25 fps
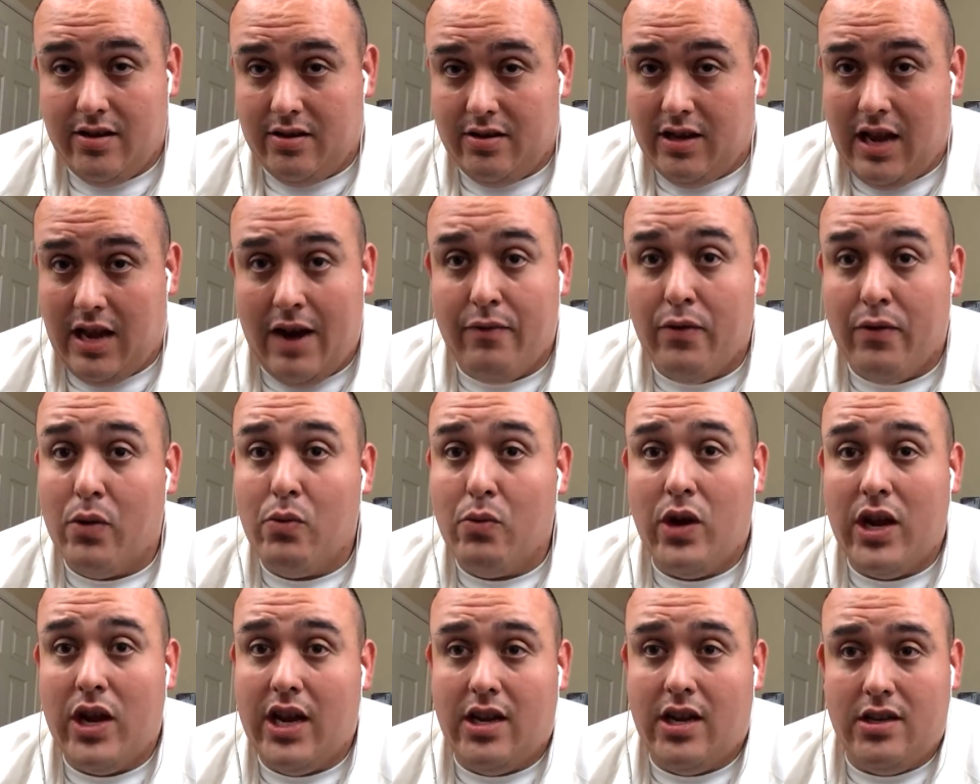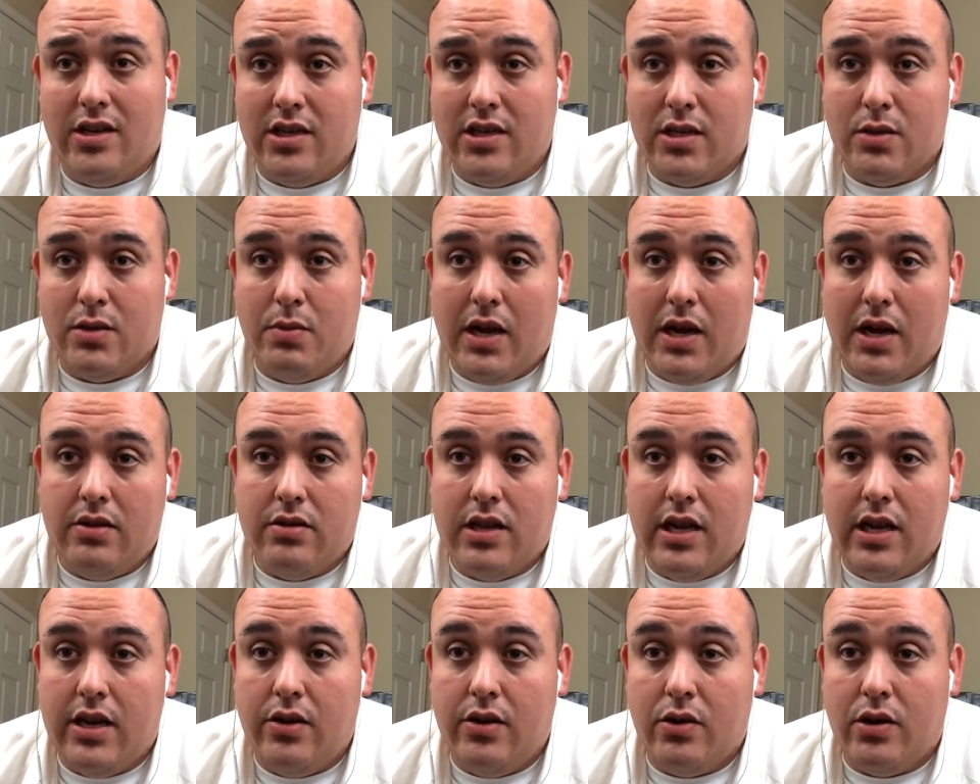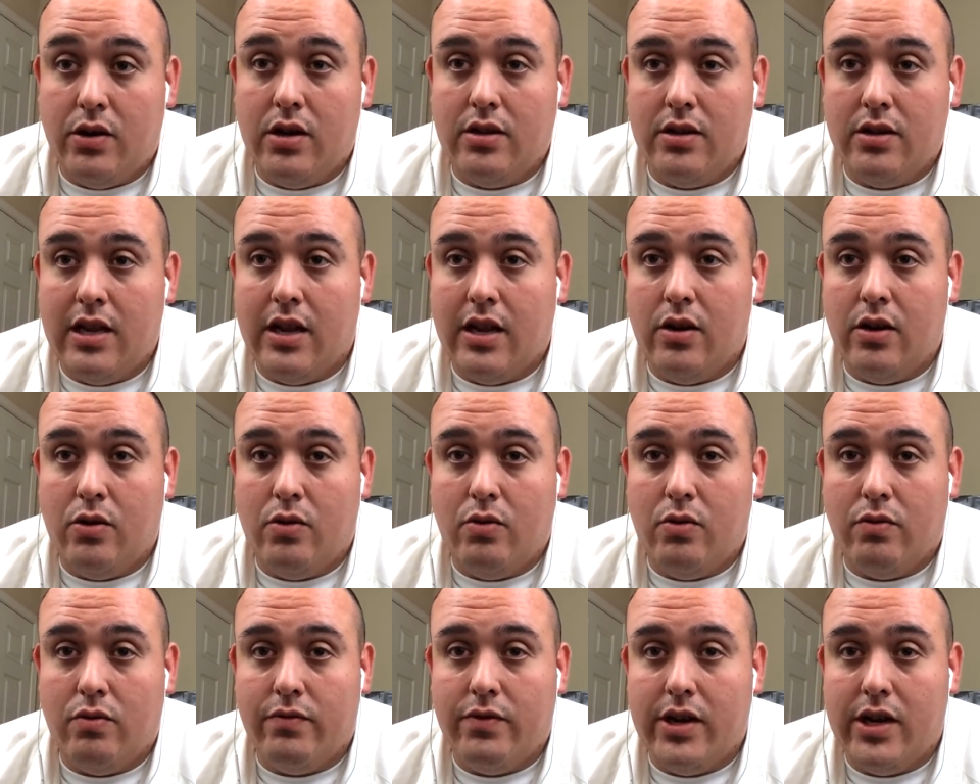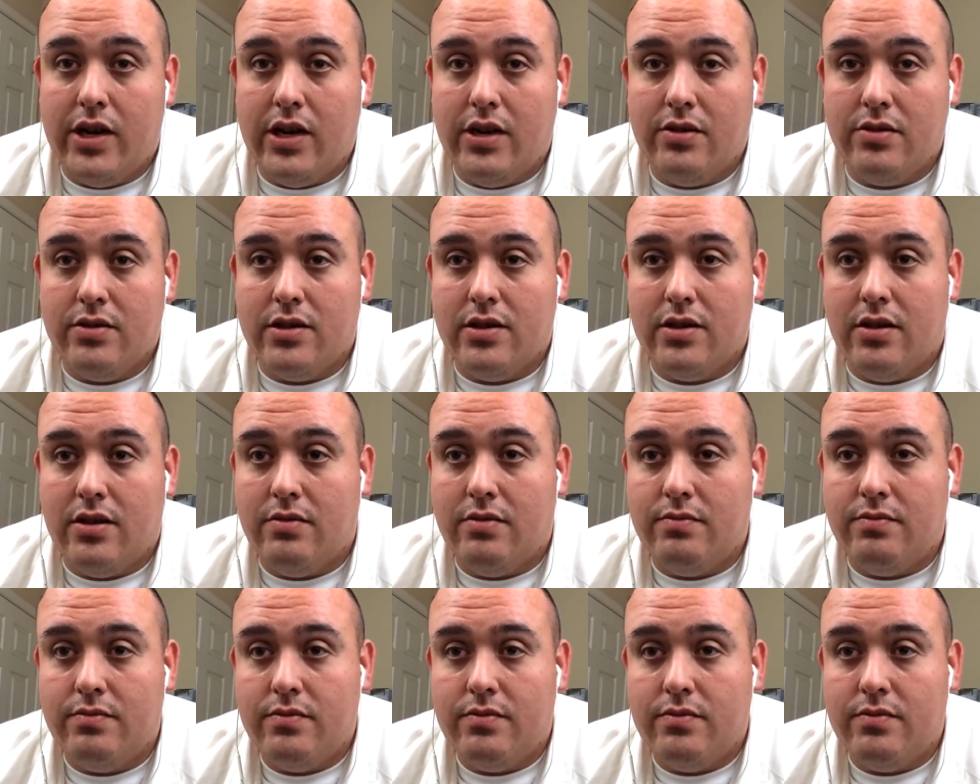every week. Just about they do cool videos. So